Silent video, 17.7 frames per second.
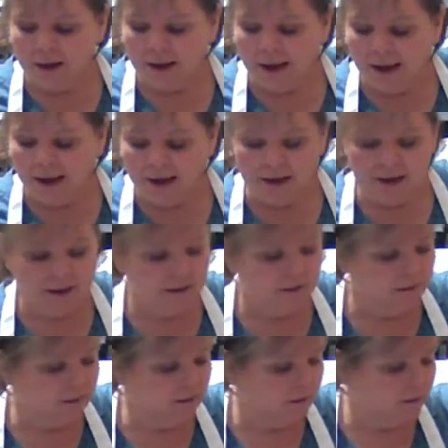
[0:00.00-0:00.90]

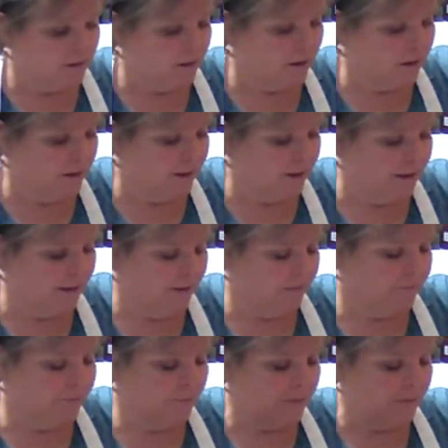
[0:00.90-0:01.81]
and I
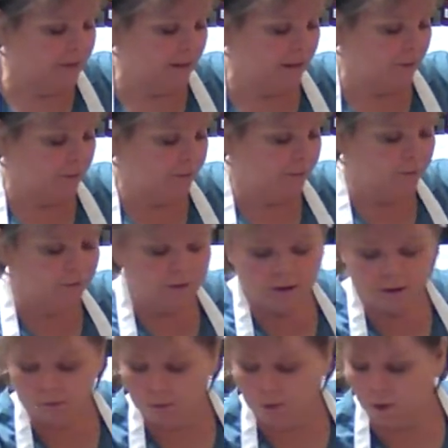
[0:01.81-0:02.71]
have potatoes
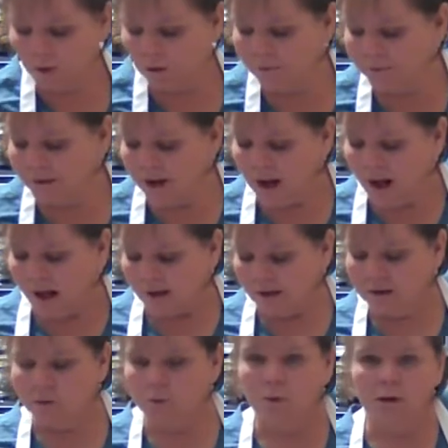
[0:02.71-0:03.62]
in a bowl,
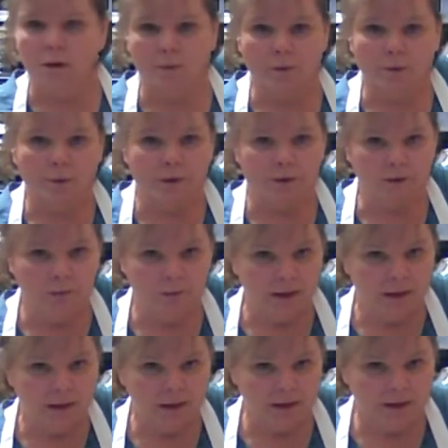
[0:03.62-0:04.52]
and what I'm going to
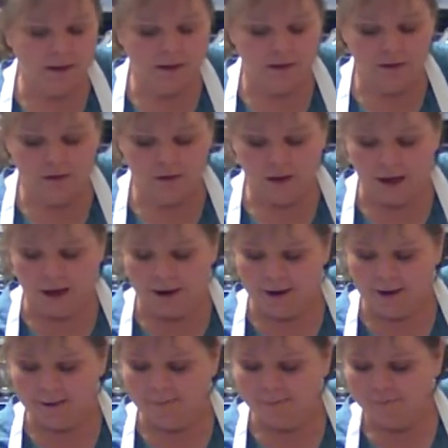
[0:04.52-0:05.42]
make is
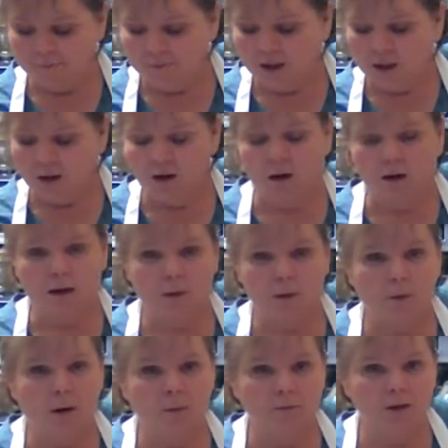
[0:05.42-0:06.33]
a garlic
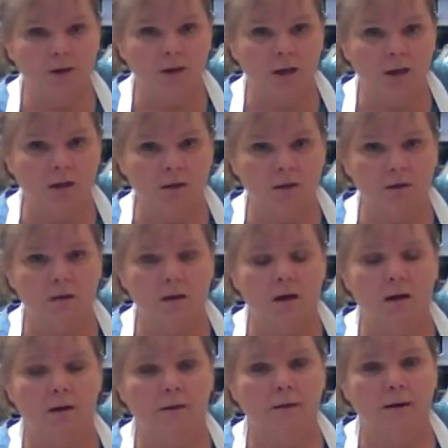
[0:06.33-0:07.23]
Parmesan
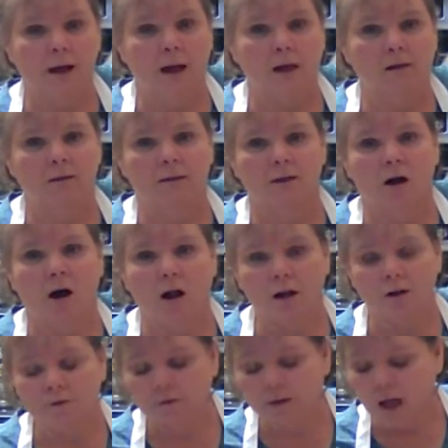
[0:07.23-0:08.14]

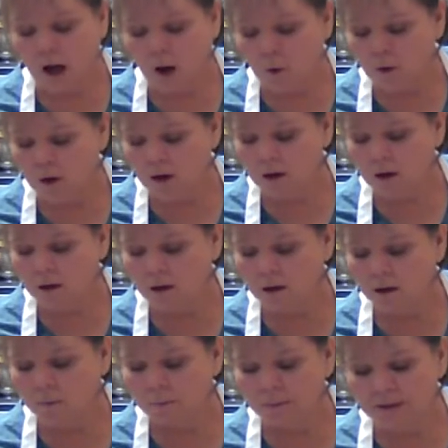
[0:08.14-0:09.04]
cauliflower
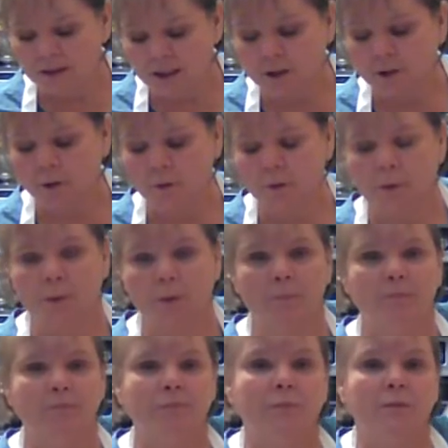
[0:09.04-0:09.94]
potato
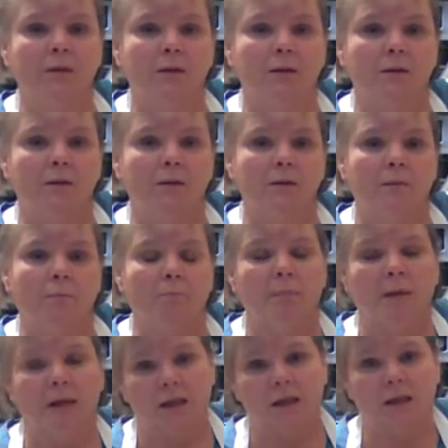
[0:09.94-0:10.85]

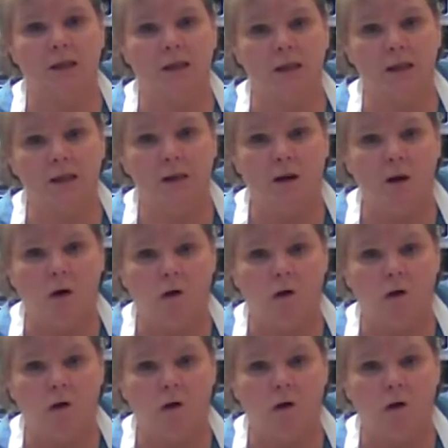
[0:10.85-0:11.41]
medley,